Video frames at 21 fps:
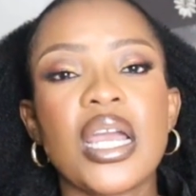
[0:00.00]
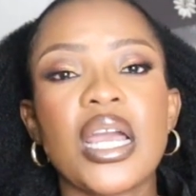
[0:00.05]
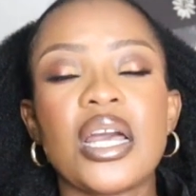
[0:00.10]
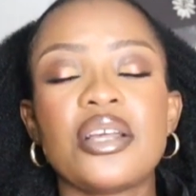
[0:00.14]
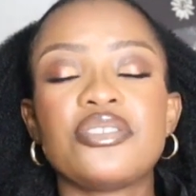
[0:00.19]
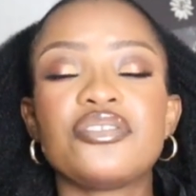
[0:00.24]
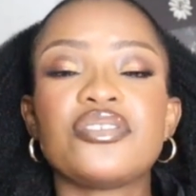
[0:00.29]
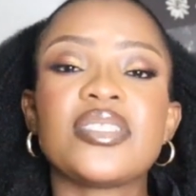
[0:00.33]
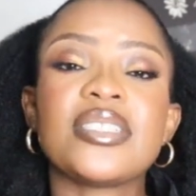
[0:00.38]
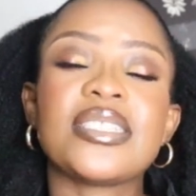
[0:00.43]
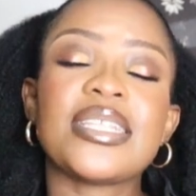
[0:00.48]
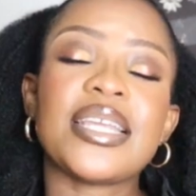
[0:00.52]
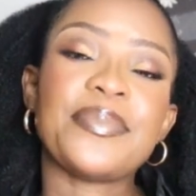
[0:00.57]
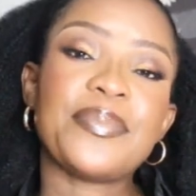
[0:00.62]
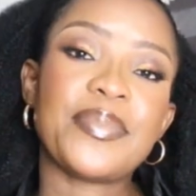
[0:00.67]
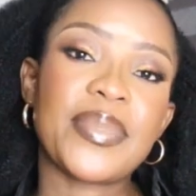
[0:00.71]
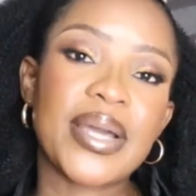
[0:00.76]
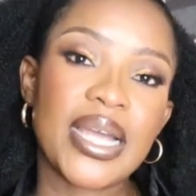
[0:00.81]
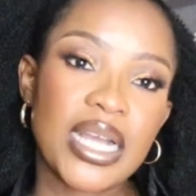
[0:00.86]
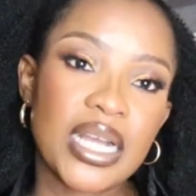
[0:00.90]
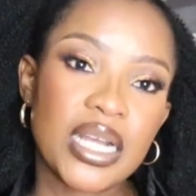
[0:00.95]
I had to stay
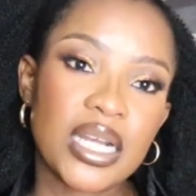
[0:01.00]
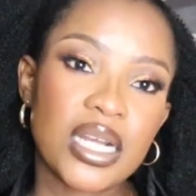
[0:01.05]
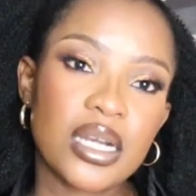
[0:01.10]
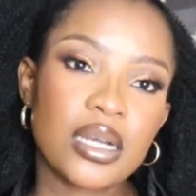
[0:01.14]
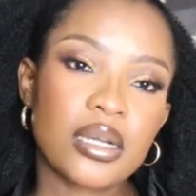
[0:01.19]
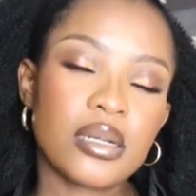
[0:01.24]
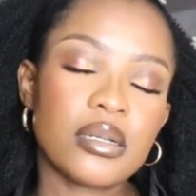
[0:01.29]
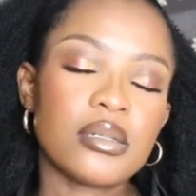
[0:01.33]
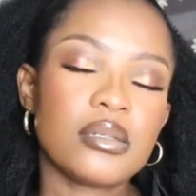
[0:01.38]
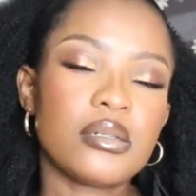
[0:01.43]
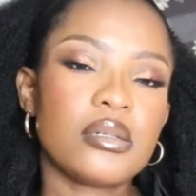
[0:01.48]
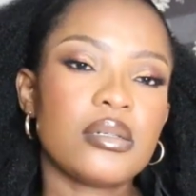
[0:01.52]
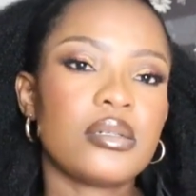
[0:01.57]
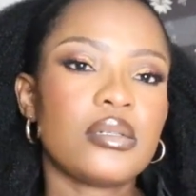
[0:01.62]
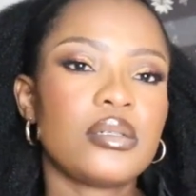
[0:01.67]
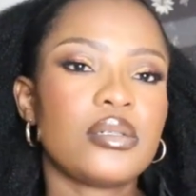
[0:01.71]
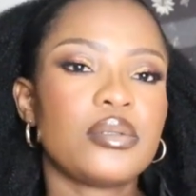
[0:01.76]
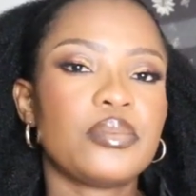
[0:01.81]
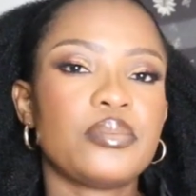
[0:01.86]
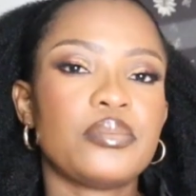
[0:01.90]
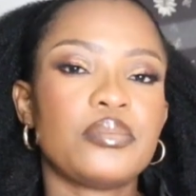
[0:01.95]
back
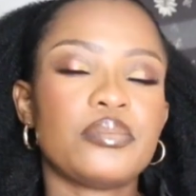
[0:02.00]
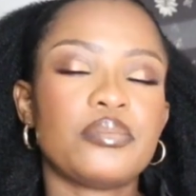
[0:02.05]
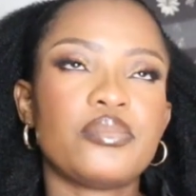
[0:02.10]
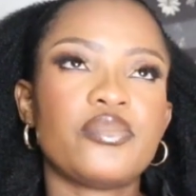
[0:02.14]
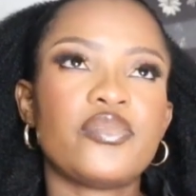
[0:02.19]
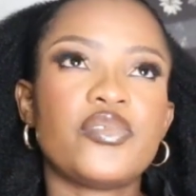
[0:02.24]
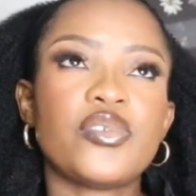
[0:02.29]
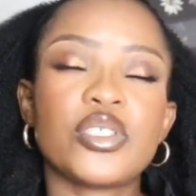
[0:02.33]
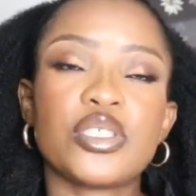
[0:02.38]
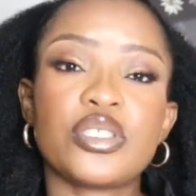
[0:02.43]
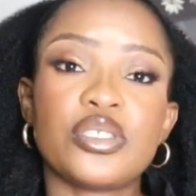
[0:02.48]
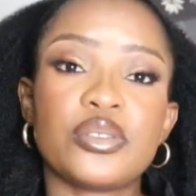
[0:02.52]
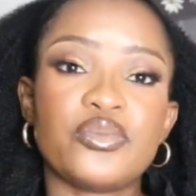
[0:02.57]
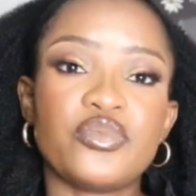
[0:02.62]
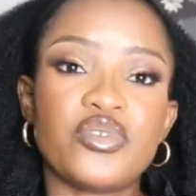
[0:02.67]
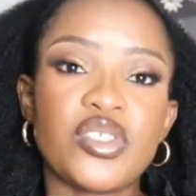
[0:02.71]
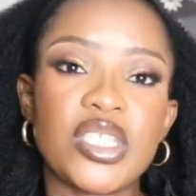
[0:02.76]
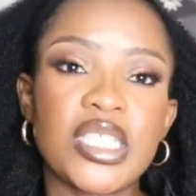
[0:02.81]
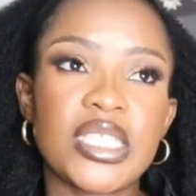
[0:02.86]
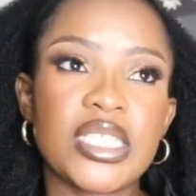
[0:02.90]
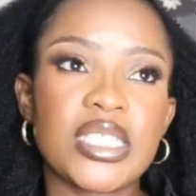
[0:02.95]
for
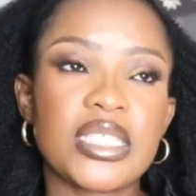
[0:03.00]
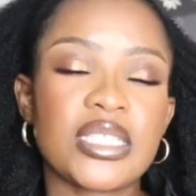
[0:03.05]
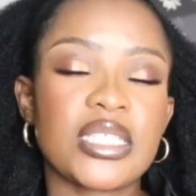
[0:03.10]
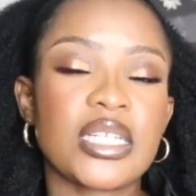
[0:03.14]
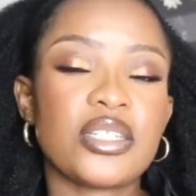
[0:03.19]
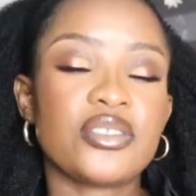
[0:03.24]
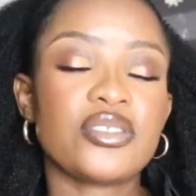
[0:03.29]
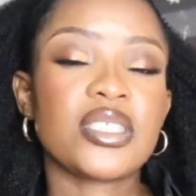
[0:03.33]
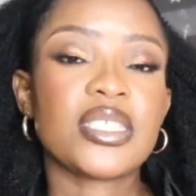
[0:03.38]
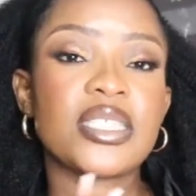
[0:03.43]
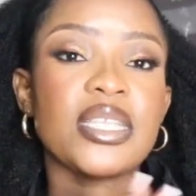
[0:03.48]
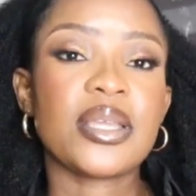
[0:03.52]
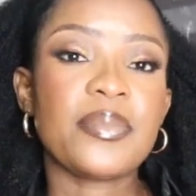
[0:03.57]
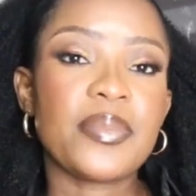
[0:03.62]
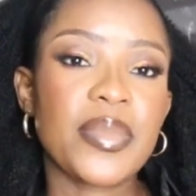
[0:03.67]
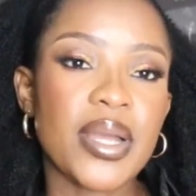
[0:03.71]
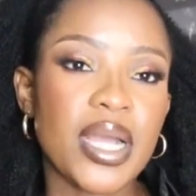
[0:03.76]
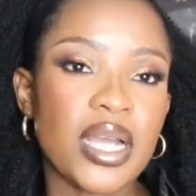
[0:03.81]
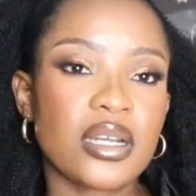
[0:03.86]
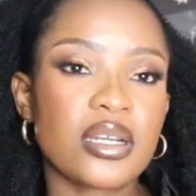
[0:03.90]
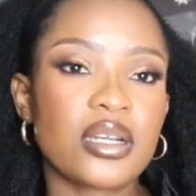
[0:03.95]
some reasons. I had to stay
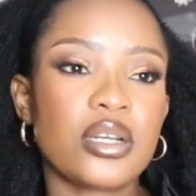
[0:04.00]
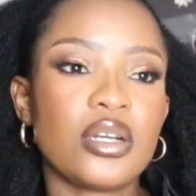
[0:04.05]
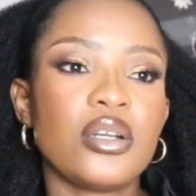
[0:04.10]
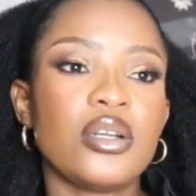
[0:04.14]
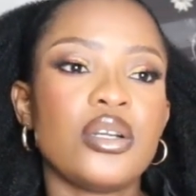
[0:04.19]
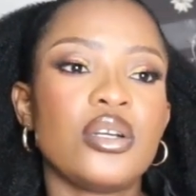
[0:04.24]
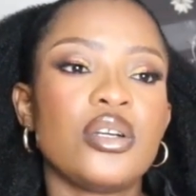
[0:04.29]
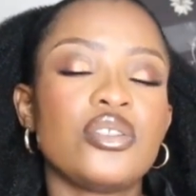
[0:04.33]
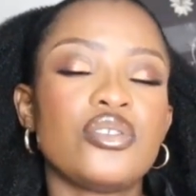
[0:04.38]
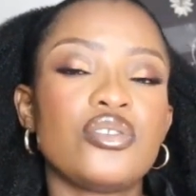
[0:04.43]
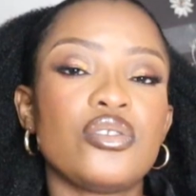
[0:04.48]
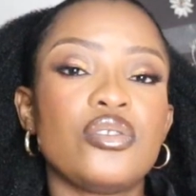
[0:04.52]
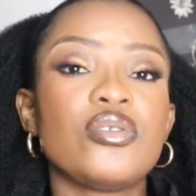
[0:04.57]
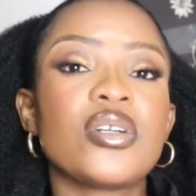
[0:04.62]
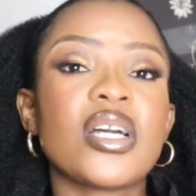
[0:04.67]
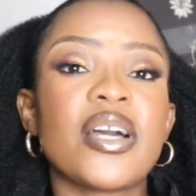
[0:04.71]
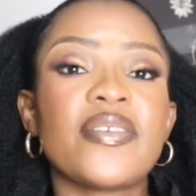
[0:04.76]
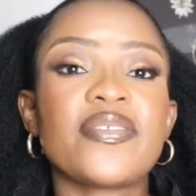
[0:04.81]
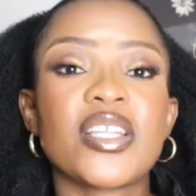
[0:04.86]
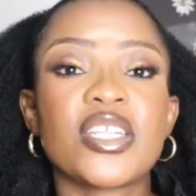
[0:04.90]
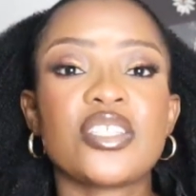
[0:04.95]
back to
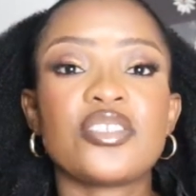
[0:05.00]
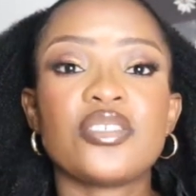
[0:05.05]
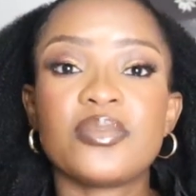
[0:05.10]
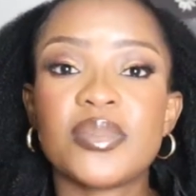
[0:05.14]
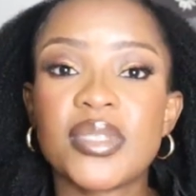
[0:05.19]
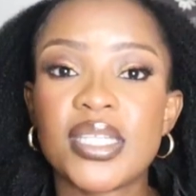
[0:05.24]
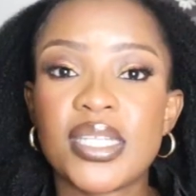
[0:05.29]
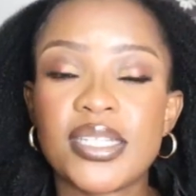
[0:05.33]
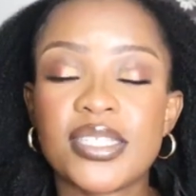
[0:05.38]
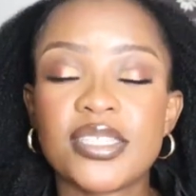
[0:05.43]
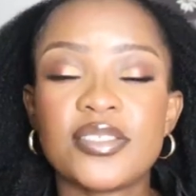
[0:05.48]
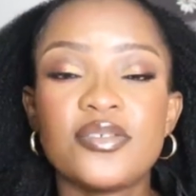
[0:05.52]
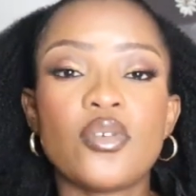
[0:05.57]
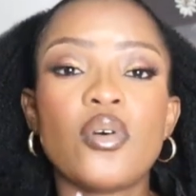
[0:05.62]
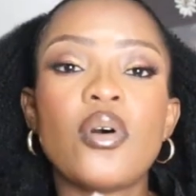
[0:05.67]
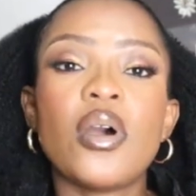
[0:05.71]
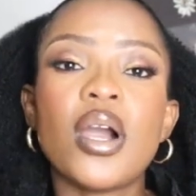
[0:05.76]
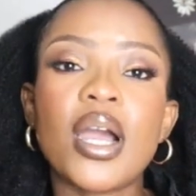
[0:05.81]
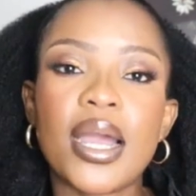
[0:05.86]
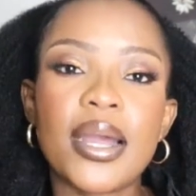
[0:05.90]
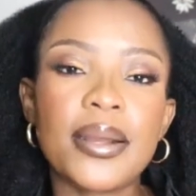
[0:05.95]
look after some things
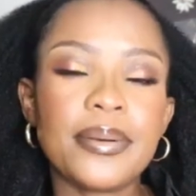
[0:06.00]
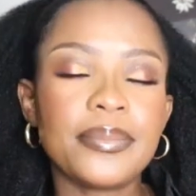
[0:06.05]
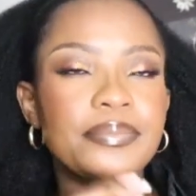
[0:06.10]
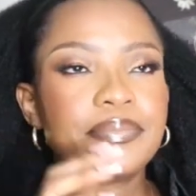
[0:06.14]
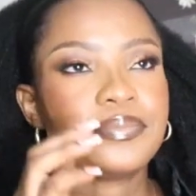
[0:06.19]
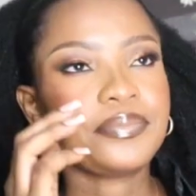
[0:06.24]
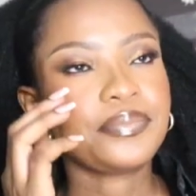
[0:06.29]
for her.